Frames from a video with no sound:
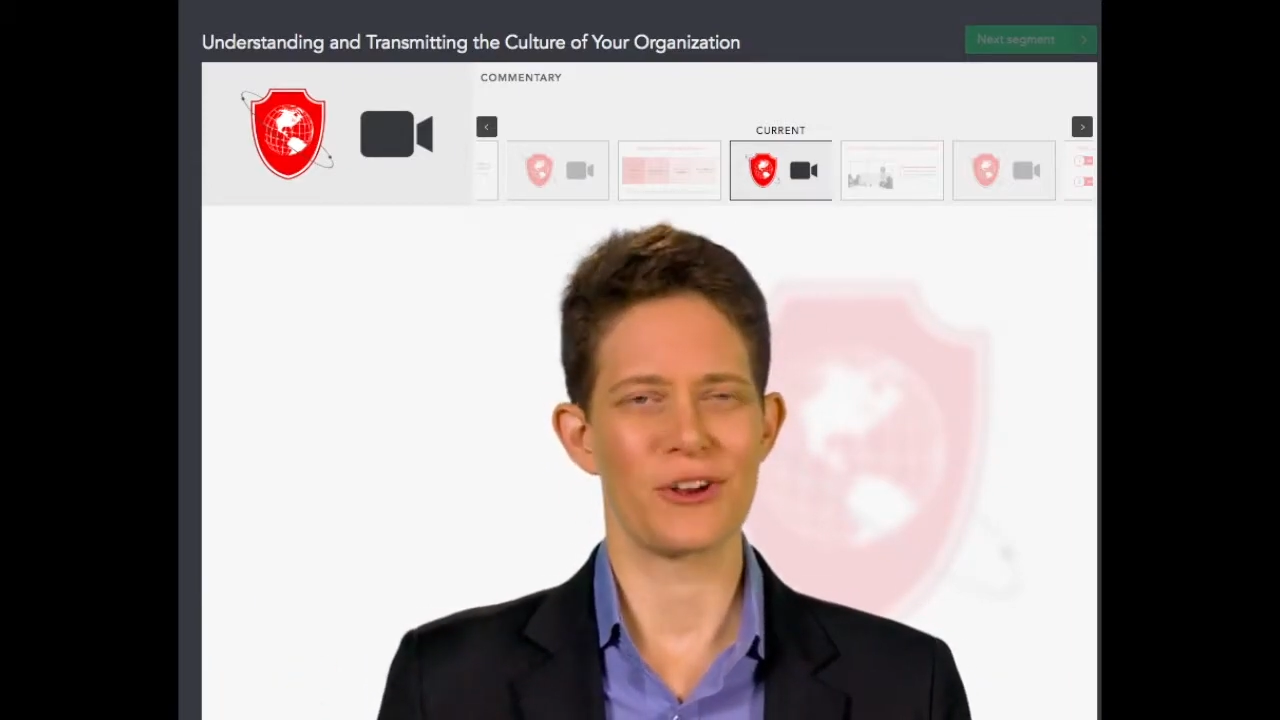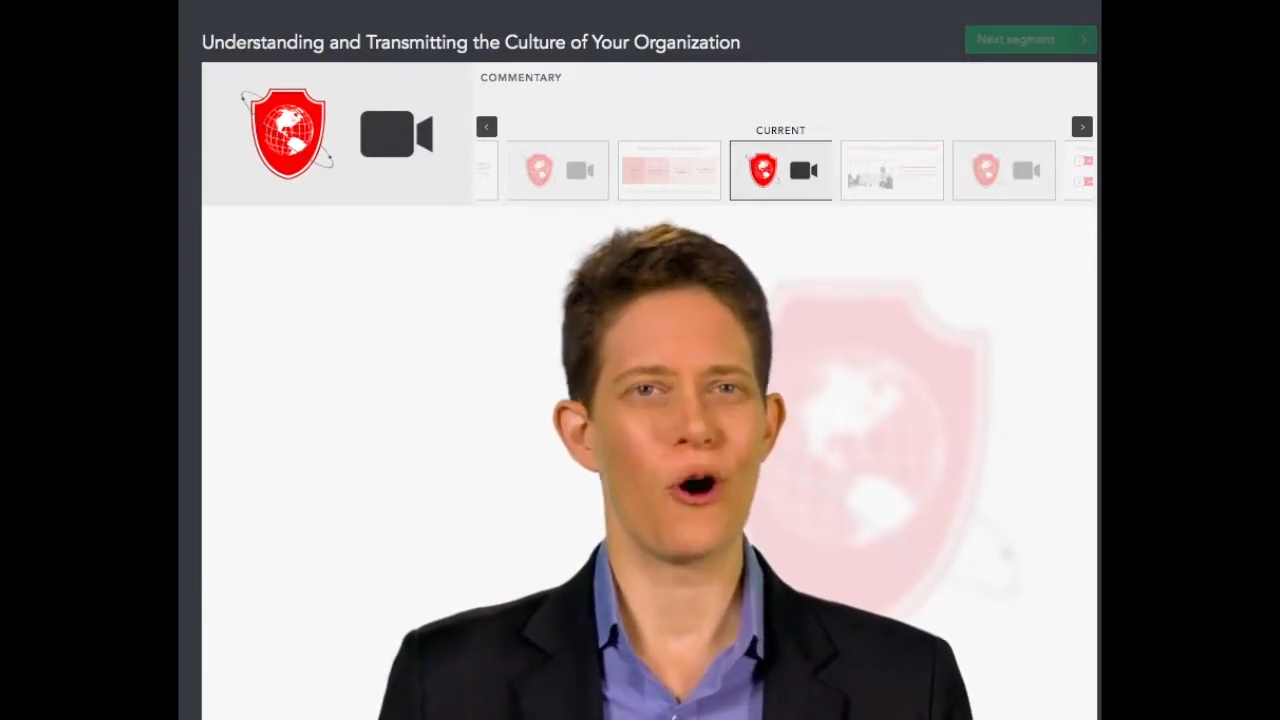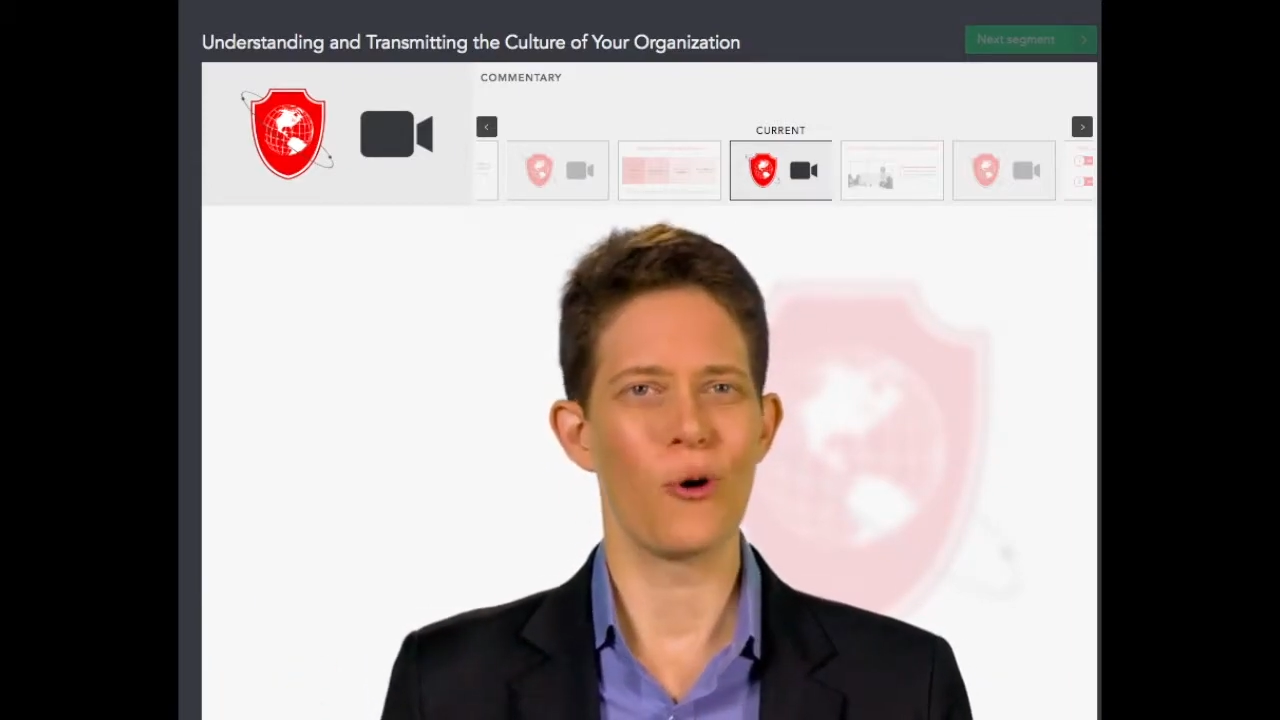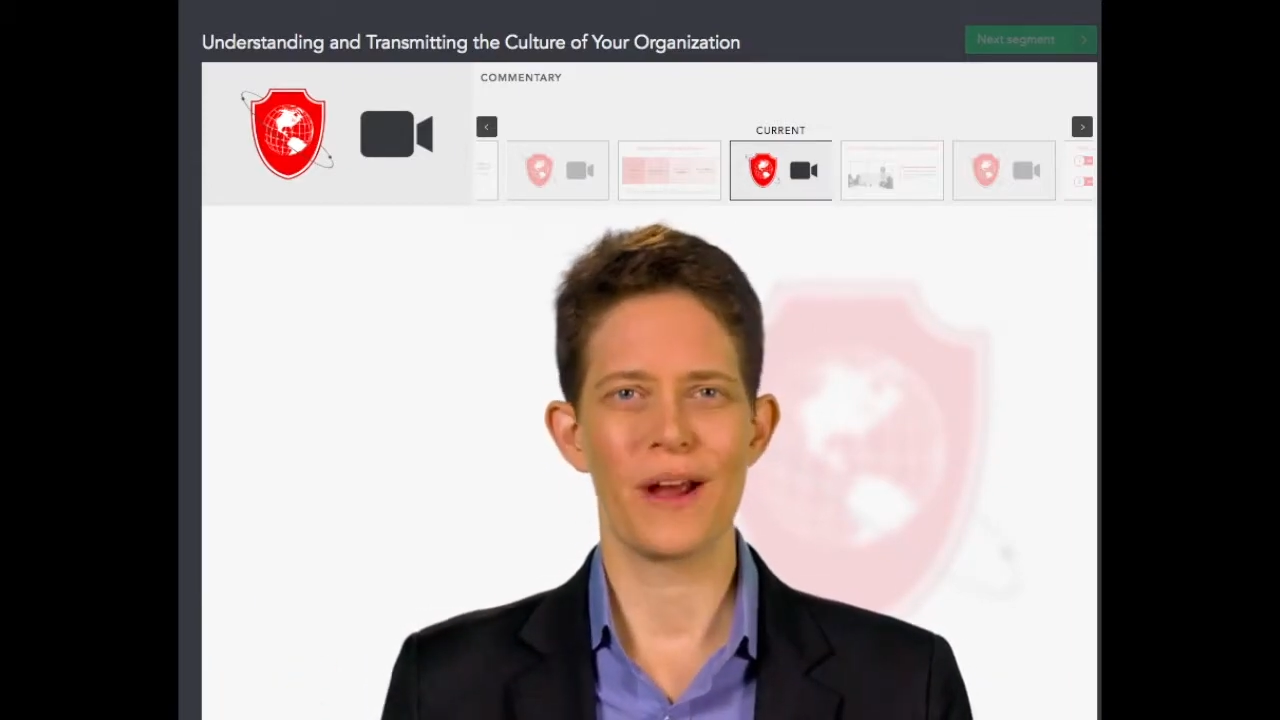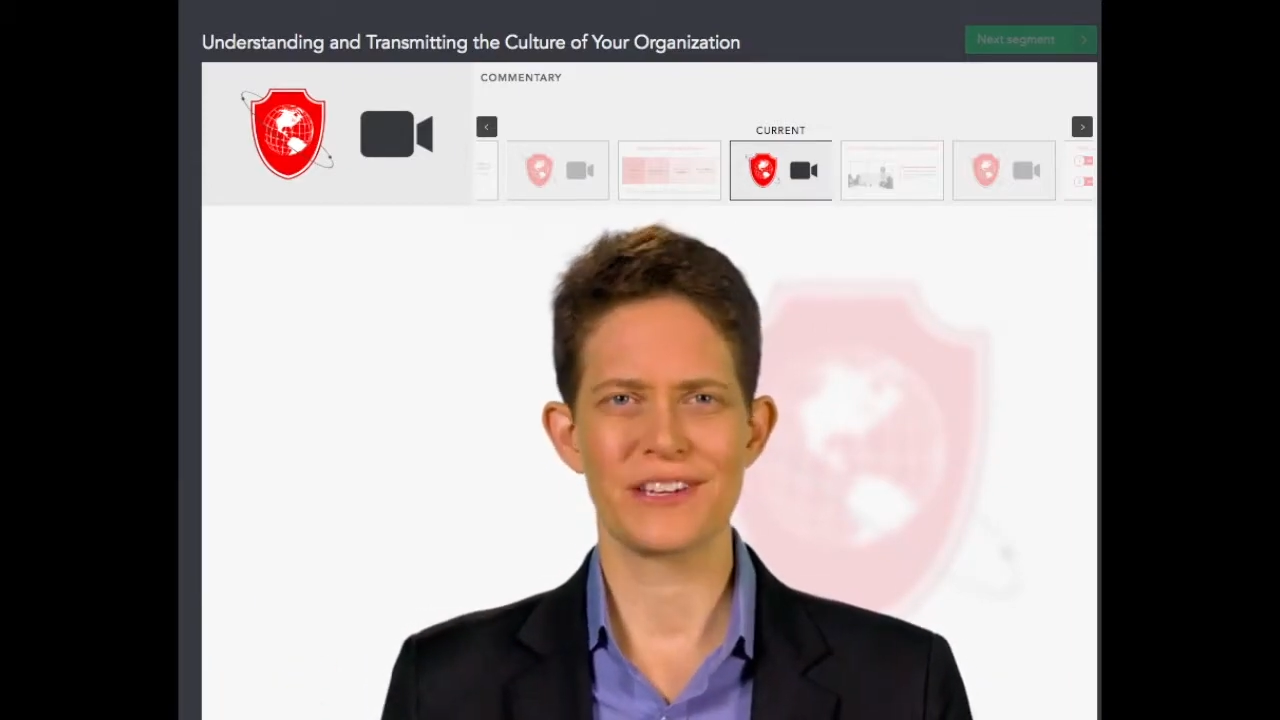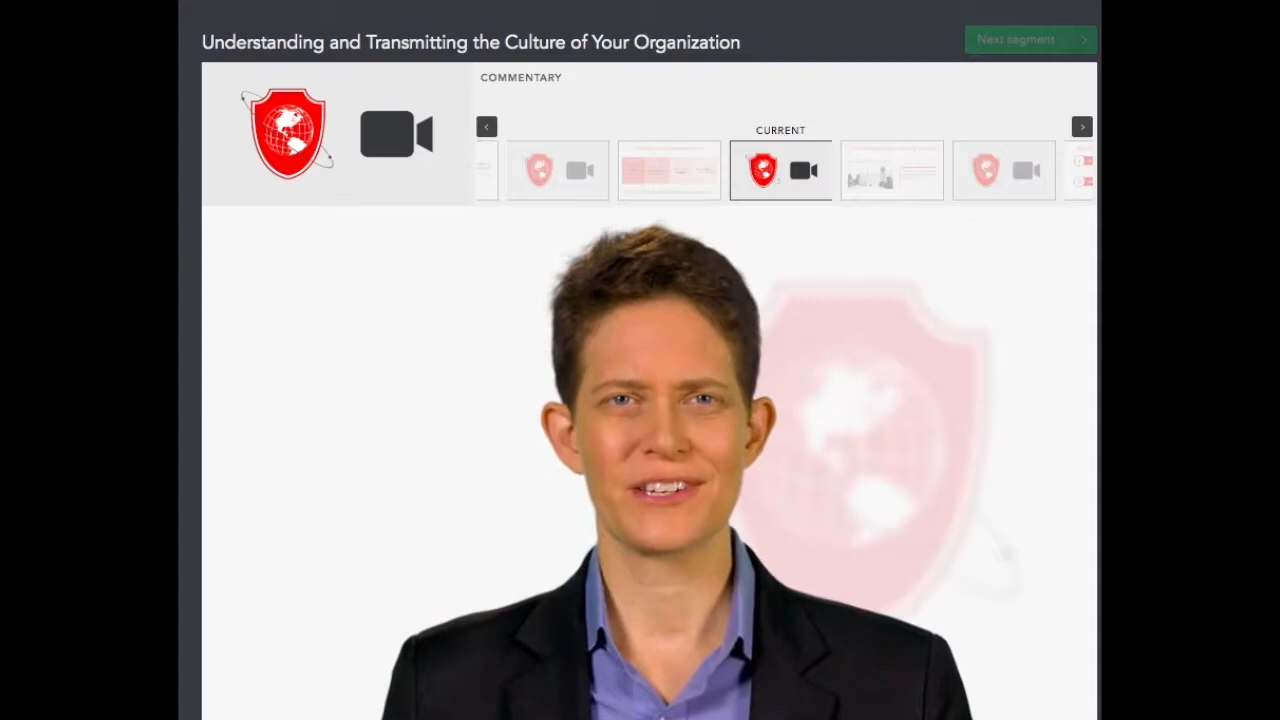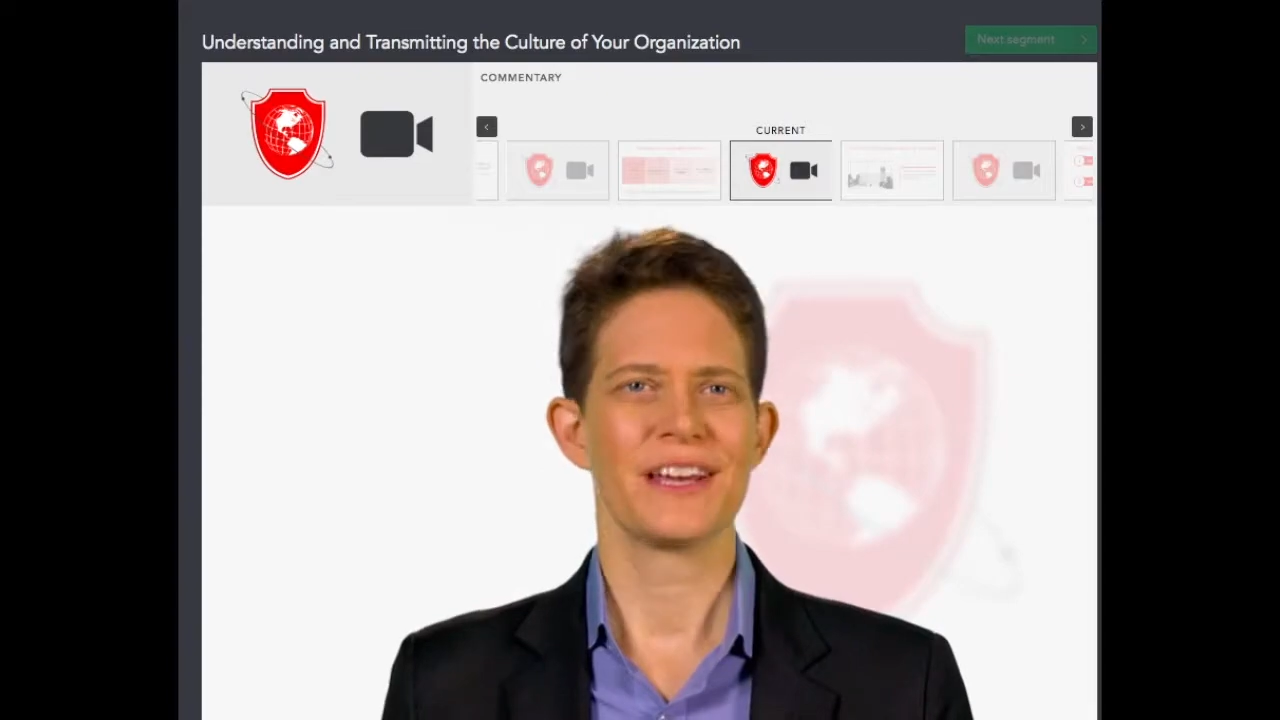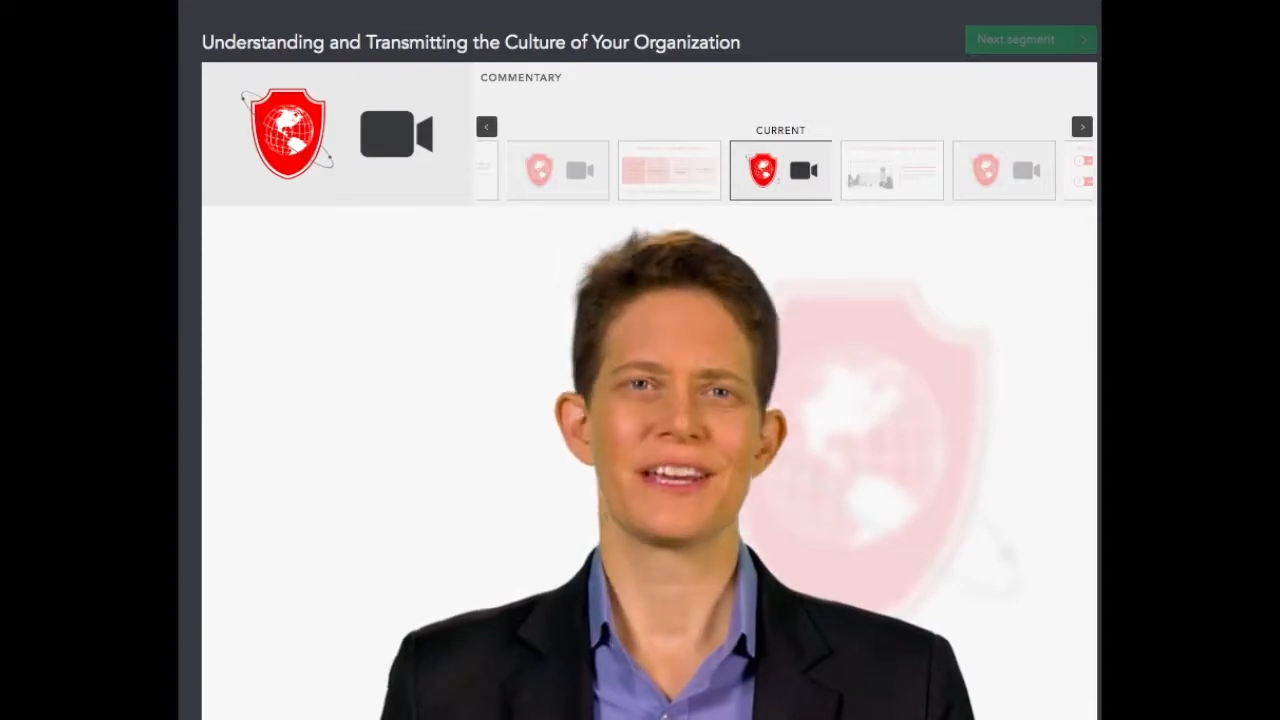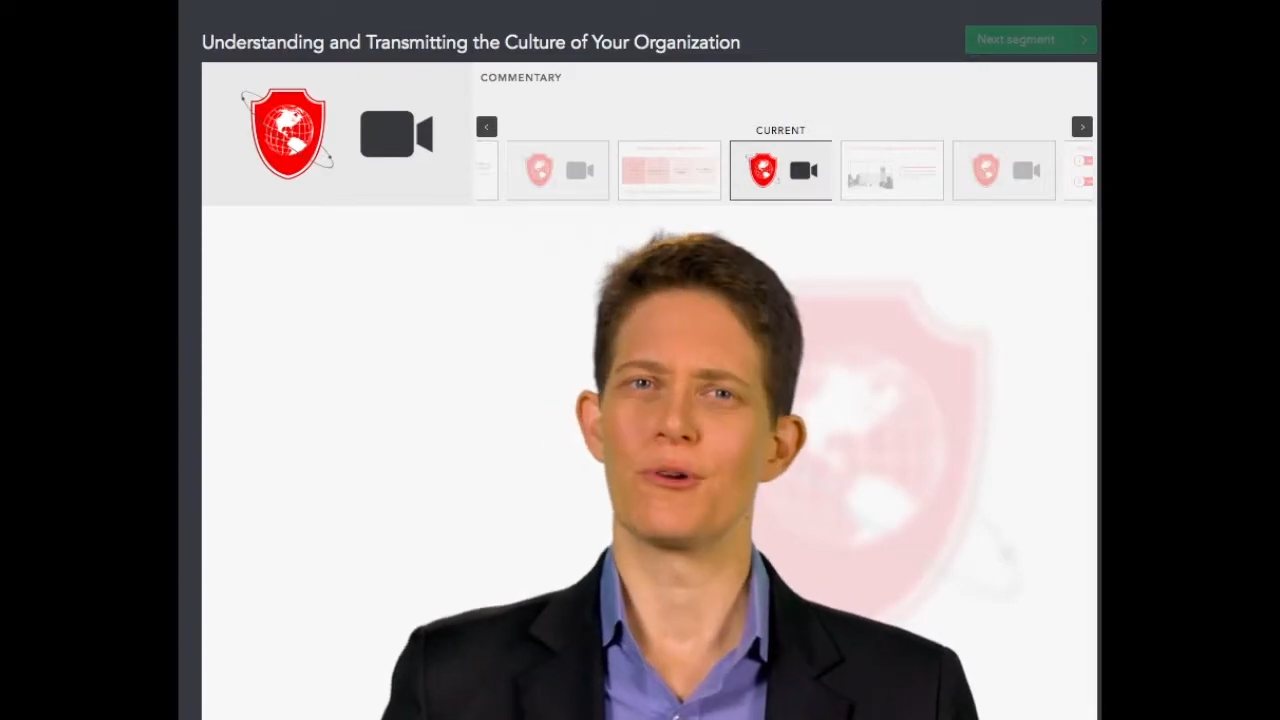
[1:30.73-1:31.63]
always,